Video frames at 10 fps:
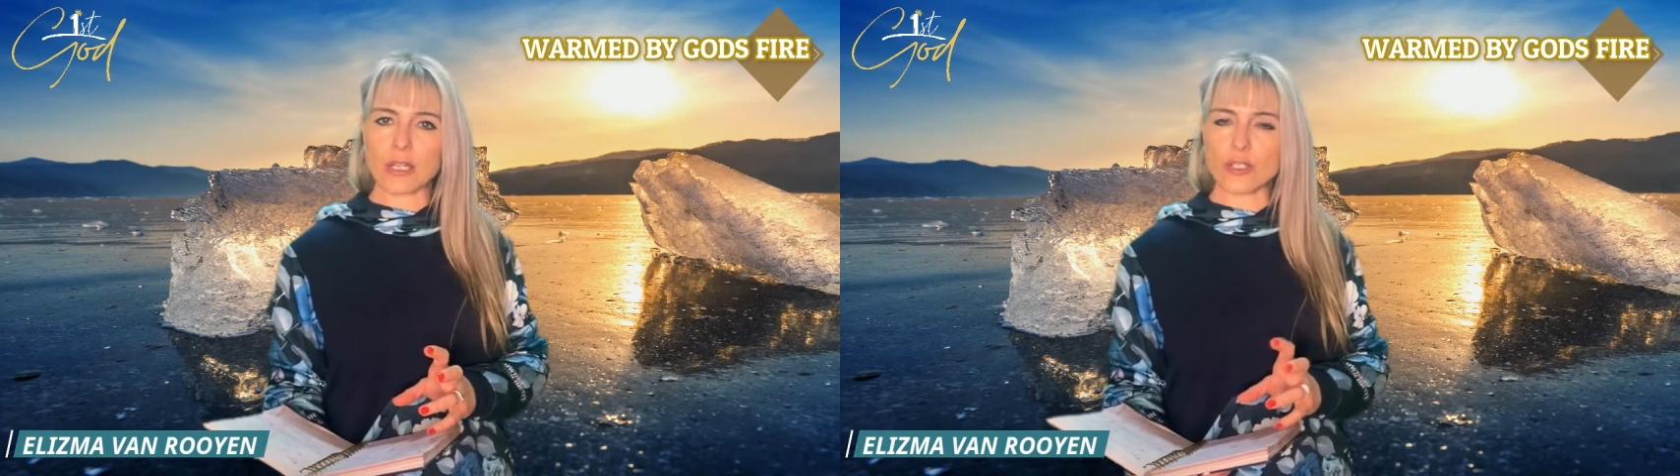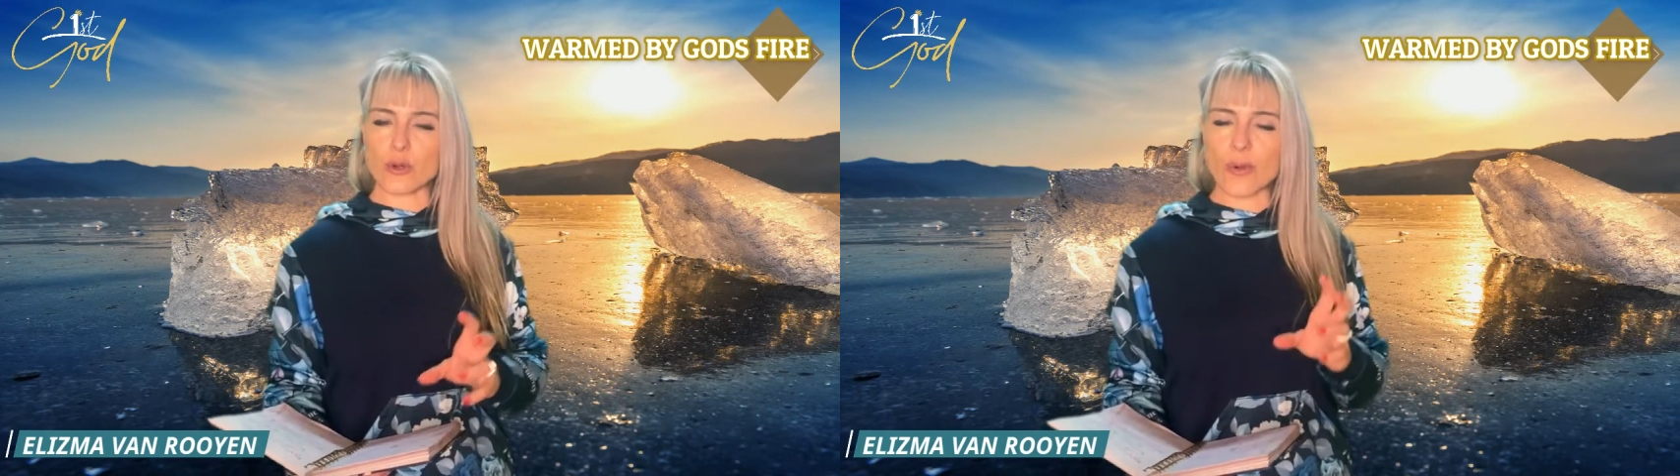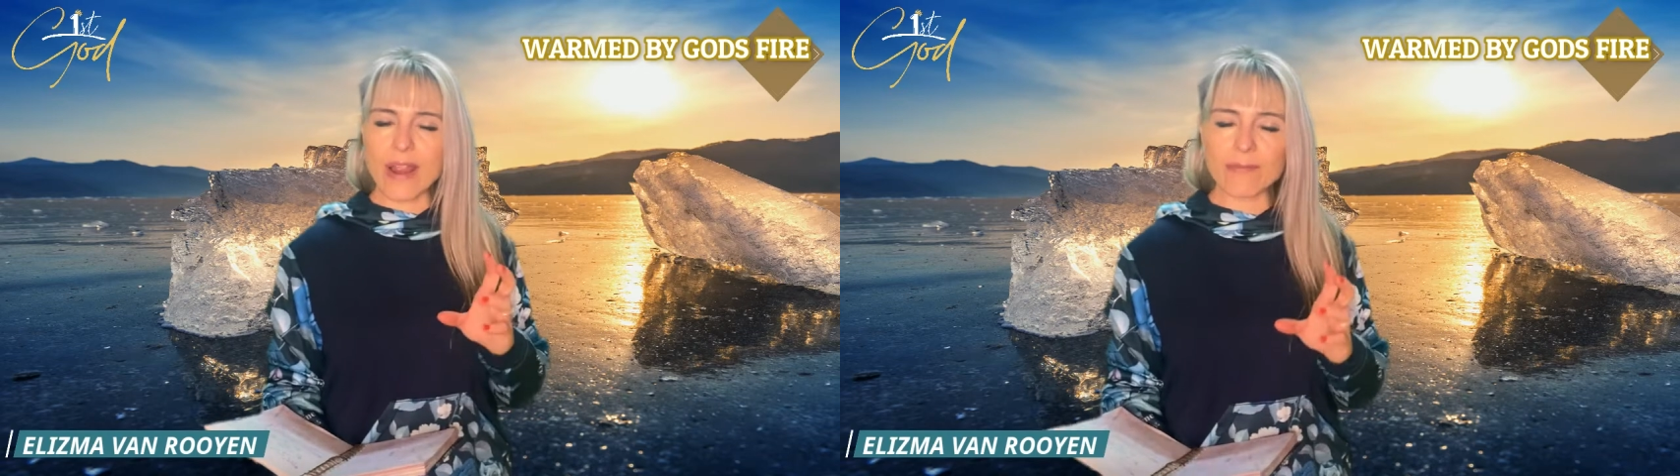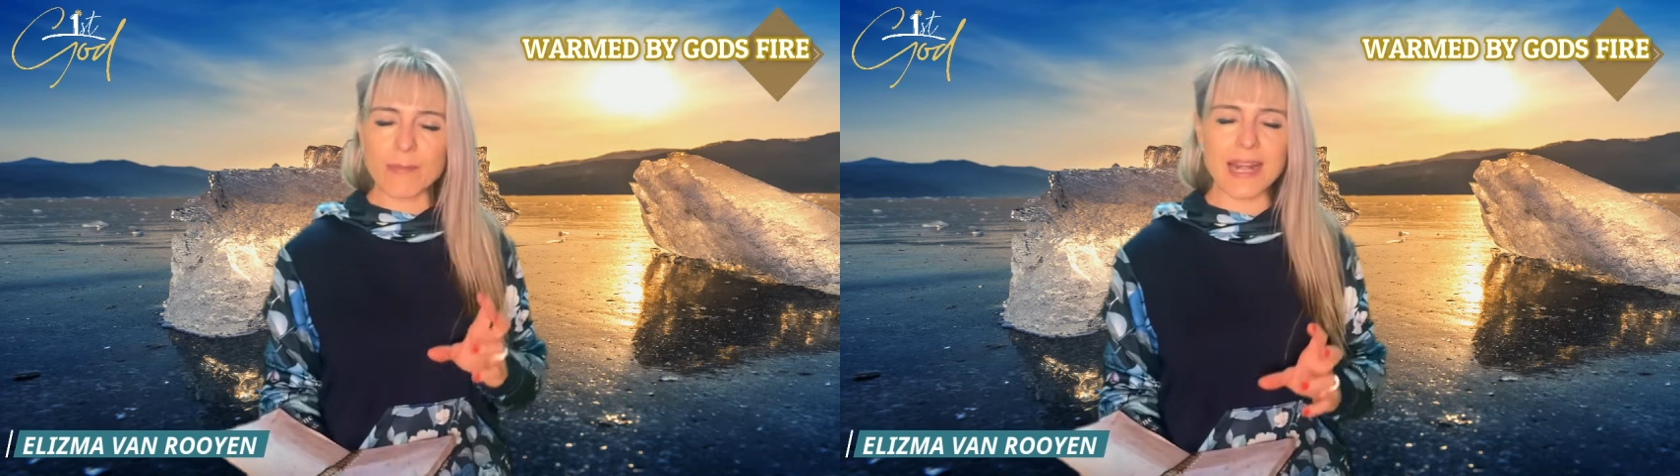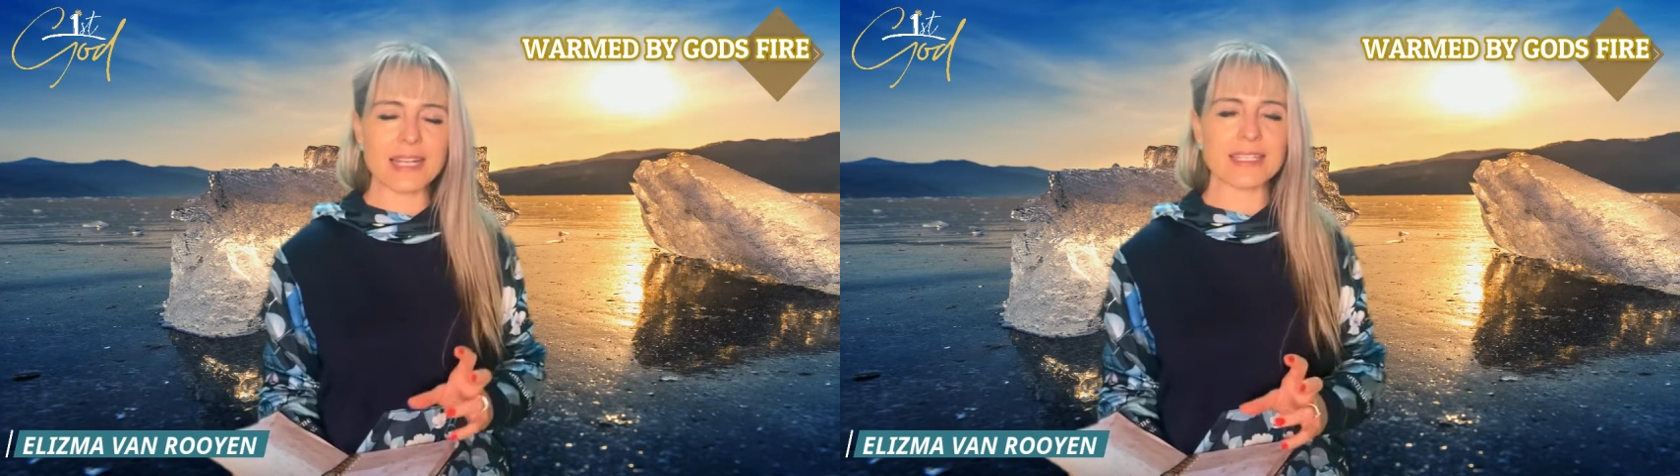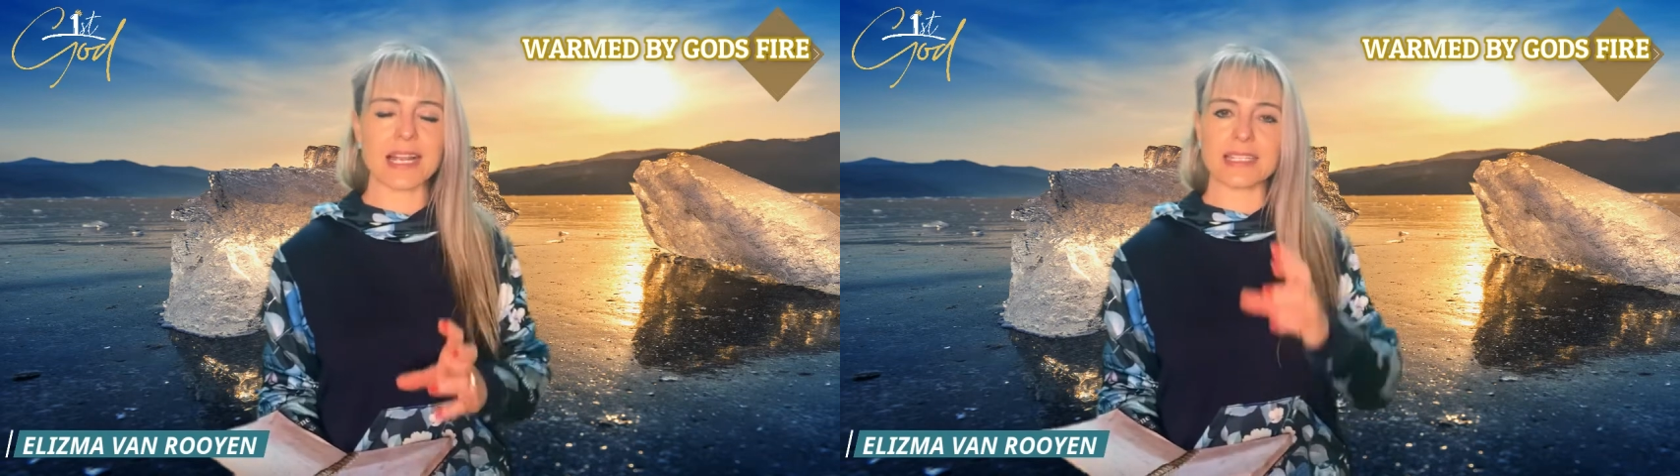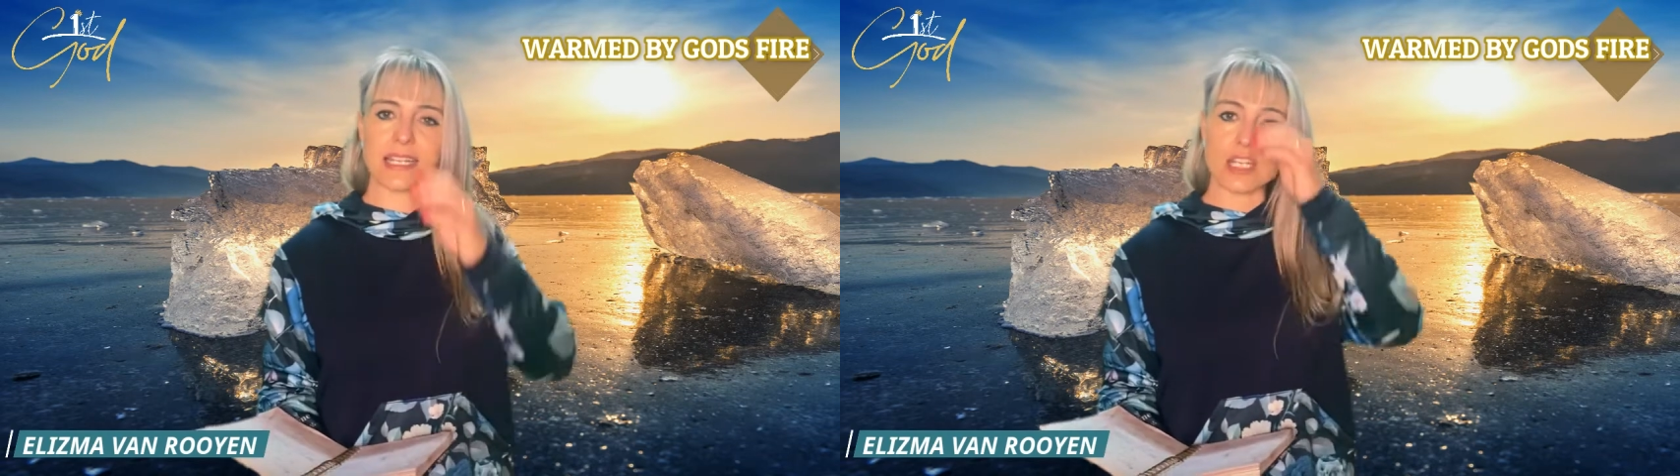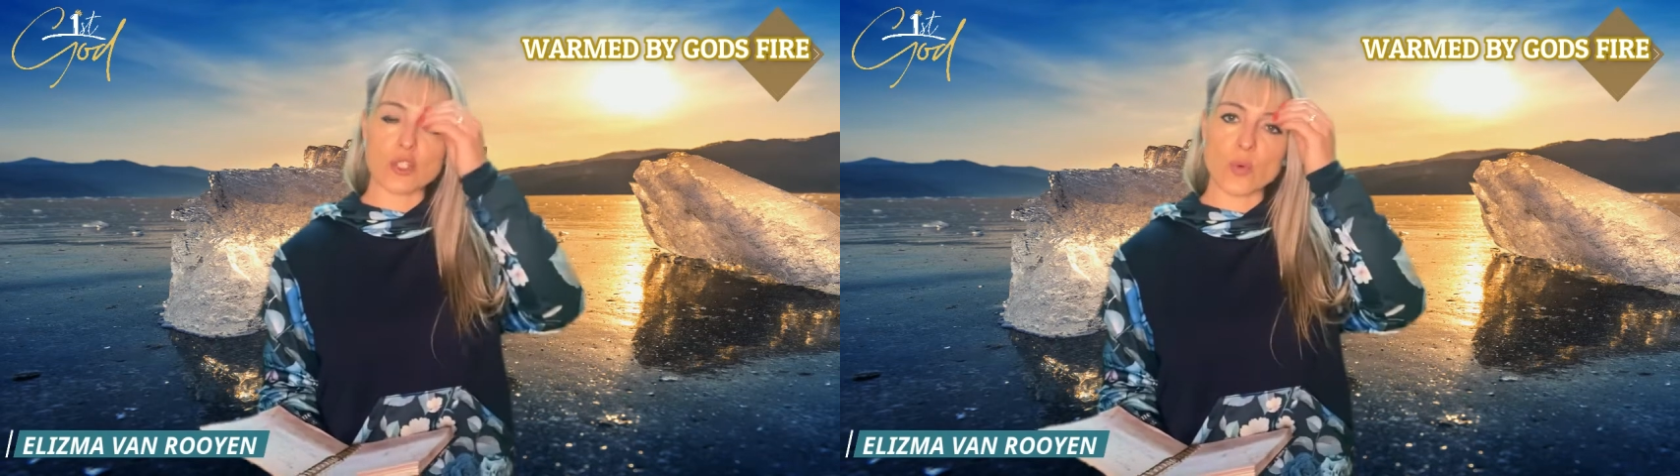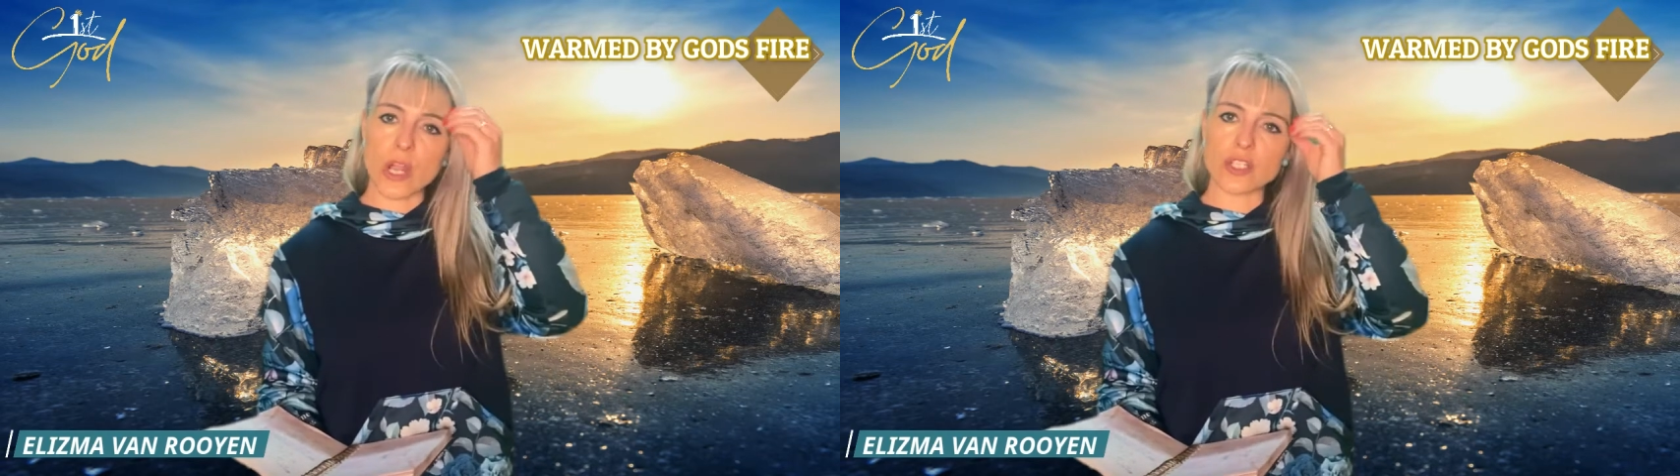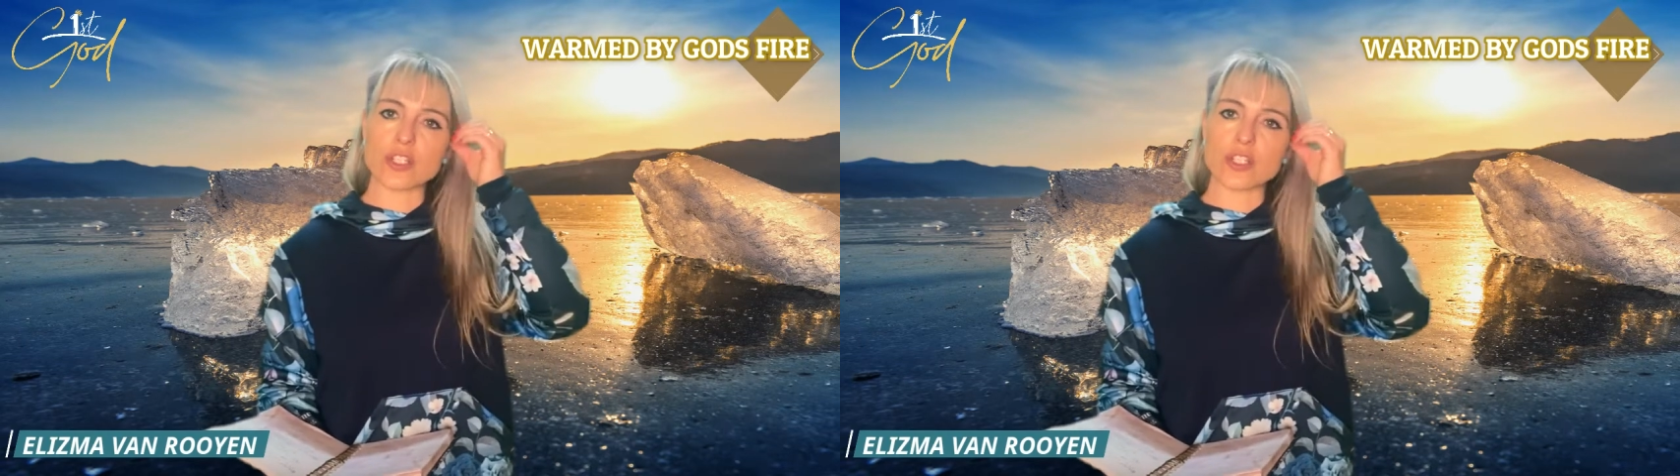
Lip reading: To meditate in His word.